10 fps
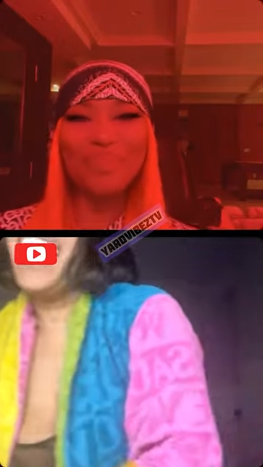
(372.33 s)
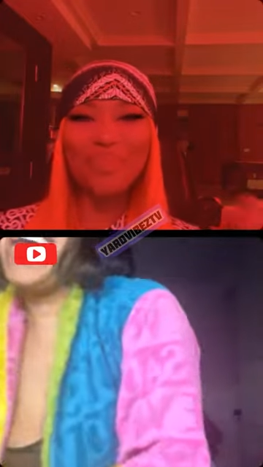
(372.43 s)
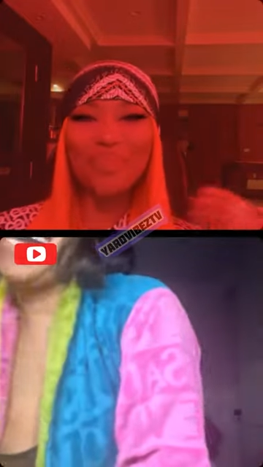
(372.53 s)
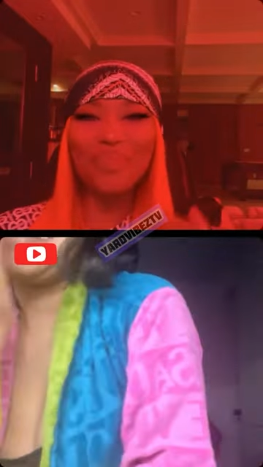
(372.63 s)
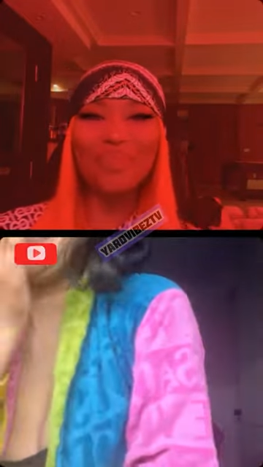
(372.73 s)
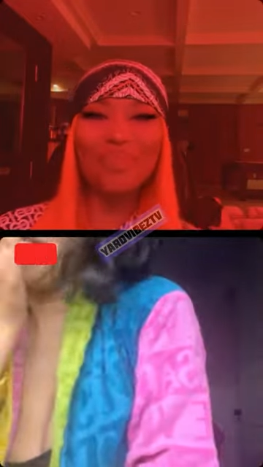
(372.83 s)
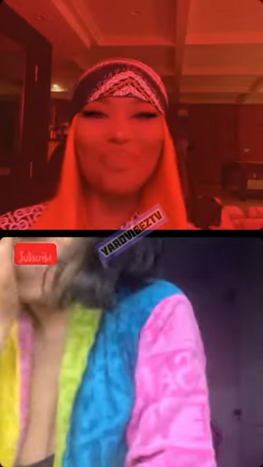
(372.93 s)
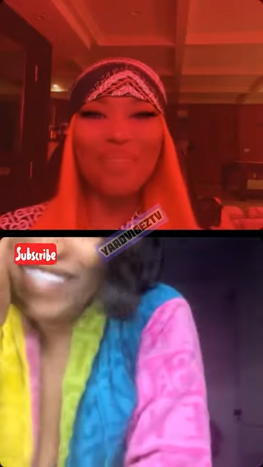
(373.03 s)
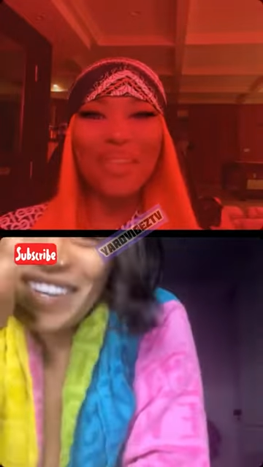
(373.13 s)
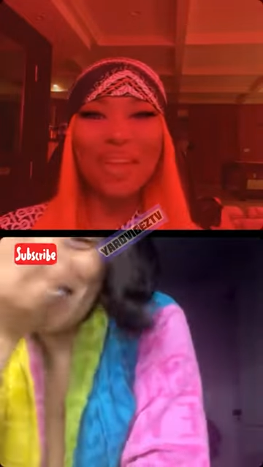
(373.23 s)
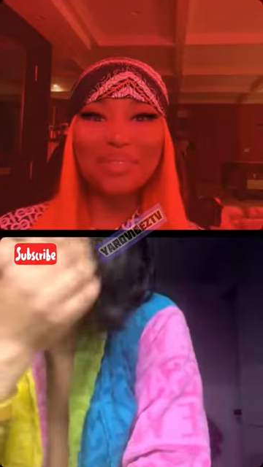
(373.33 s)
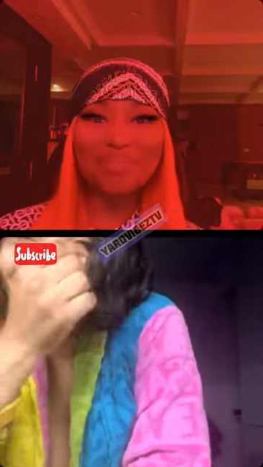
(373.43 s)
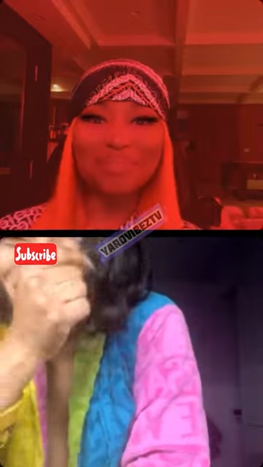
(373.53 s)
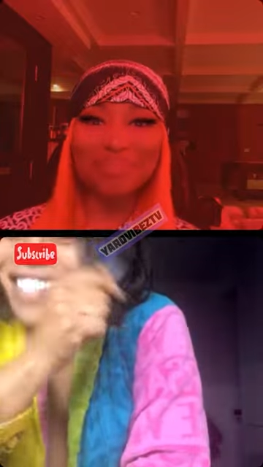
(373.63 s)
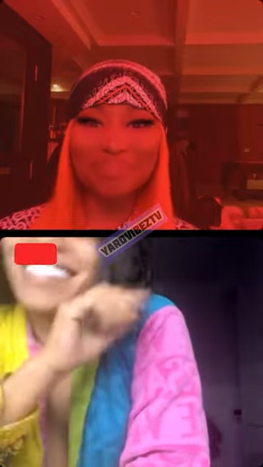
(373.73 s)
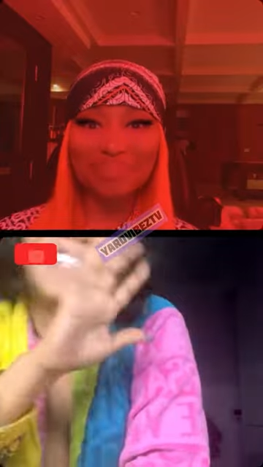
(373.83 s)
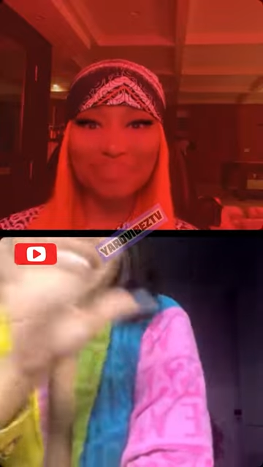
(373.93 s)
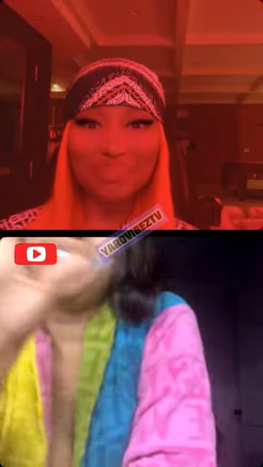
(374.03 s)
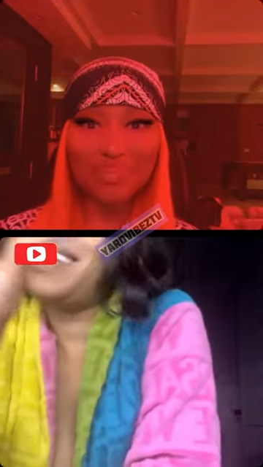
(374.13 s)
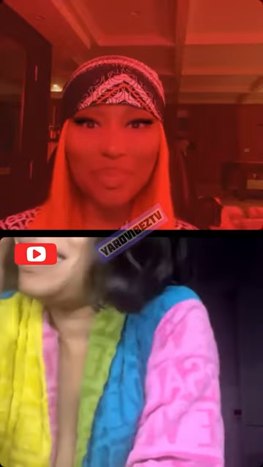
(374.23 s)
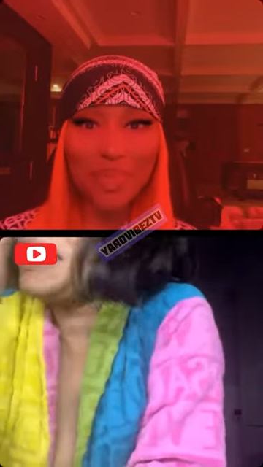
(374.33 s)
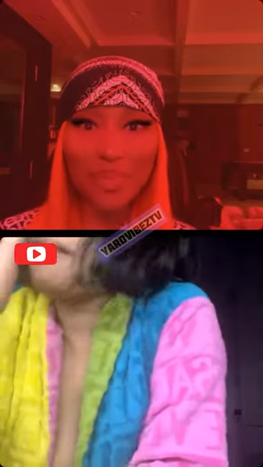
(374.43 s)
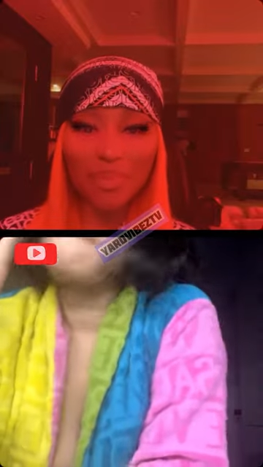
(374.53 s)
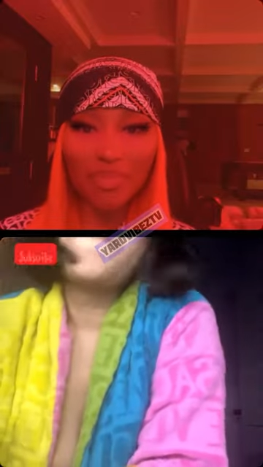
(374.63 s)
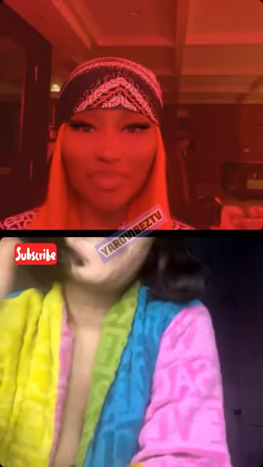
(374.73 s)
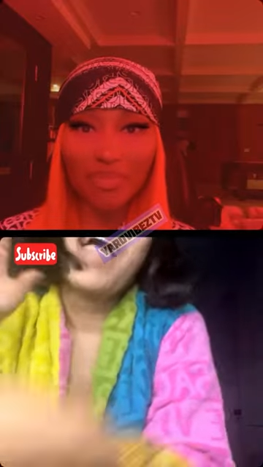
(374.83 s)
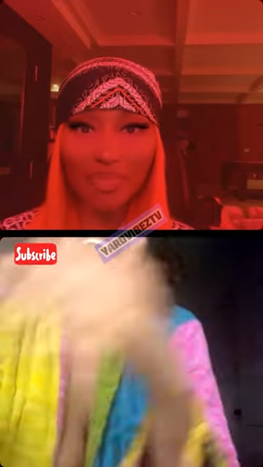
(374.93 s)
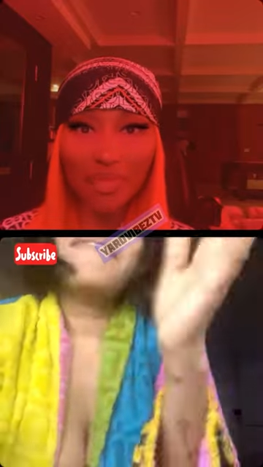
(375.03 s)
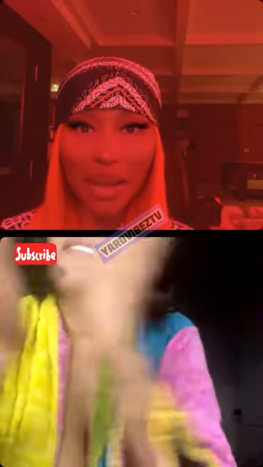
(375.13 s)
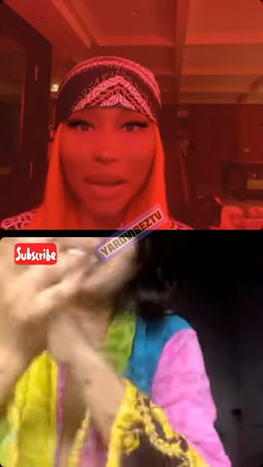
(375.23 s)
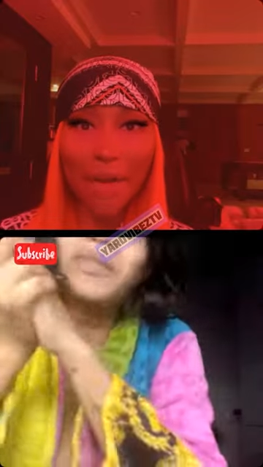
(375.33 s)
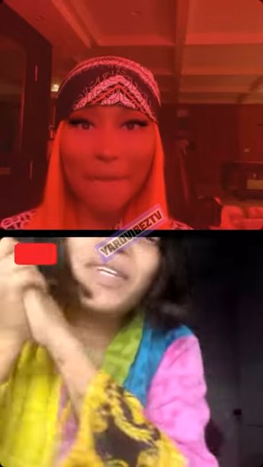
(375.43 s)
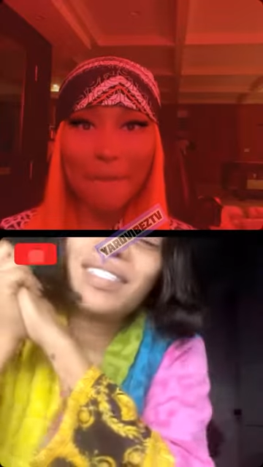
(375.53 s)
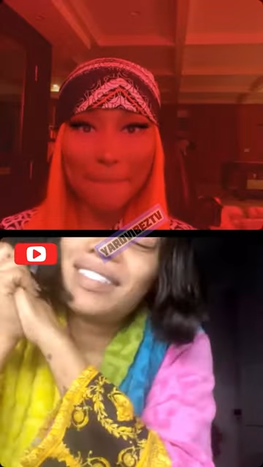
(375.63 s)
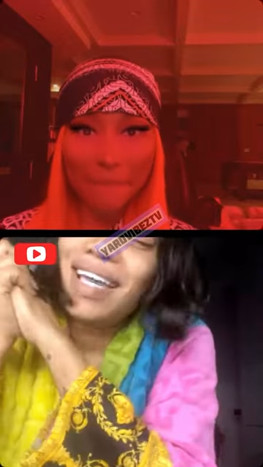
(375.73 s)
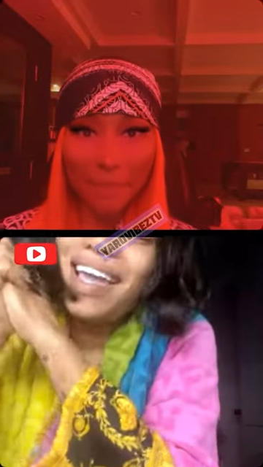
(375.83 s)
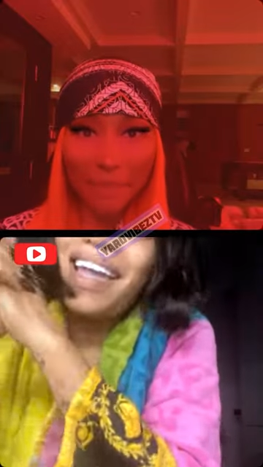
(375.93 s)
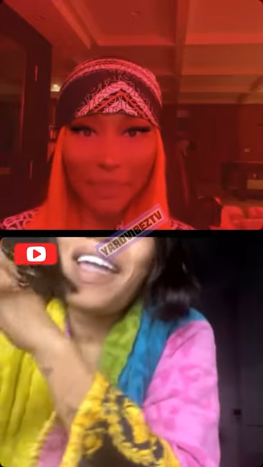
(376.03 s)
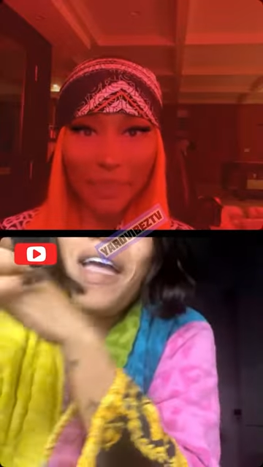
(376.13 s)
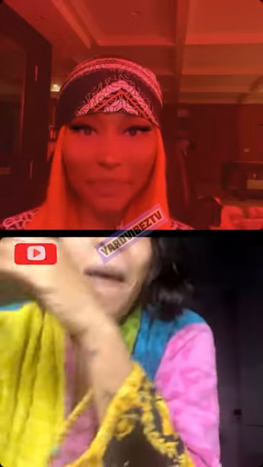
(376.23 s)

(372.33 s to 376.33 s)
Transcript: I was so shocked. Listen, Nicki, first I want to say